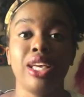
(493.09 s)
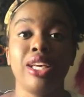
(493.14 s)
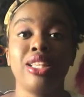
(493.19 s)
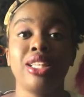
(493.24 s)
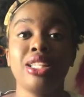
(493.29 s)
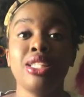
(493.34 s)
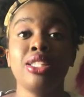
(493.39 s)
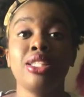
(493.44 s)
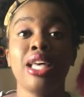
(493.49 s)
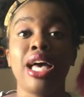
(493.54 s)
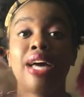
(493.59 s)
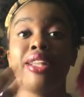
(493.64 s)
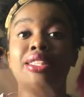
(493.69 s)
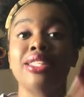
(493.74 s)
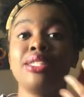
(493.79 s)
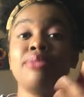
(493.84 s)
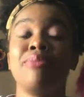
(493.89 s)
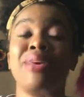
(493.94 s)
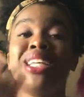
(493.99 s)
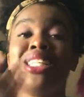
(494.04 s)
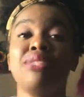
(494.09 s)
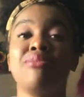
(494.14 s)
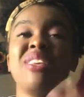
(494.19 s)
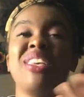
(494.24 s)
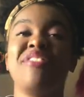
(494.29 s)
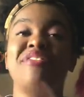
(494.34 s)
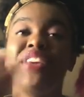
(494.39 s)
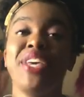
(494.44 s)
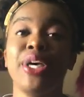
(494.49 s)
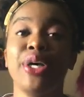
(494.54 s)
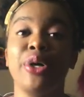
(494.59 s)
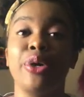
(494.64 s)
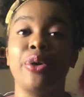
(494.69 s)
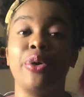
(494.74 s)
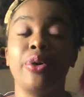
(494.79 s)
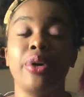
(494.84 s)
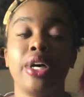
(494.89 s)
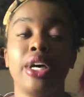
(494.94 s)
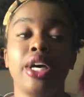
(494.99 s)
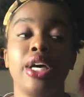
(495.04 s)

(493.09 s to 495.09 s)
This is how this makes me feel.